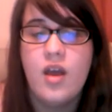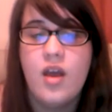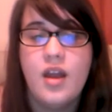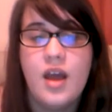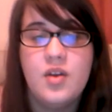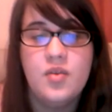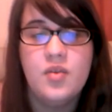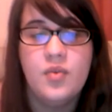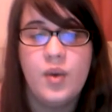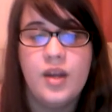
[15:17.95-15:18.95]
and how to
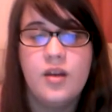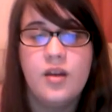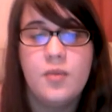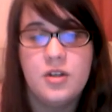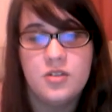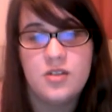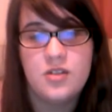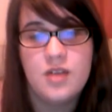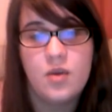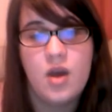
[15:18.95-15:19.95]
avoid penalties
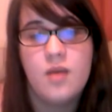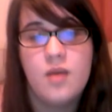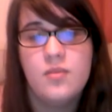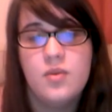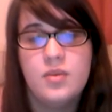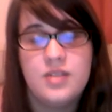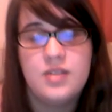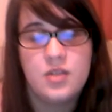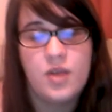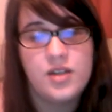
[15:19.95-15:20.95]
that come with
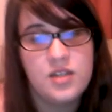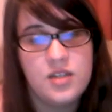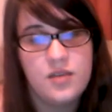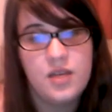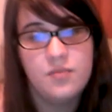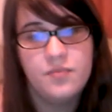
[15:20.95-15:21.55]
sexual activity.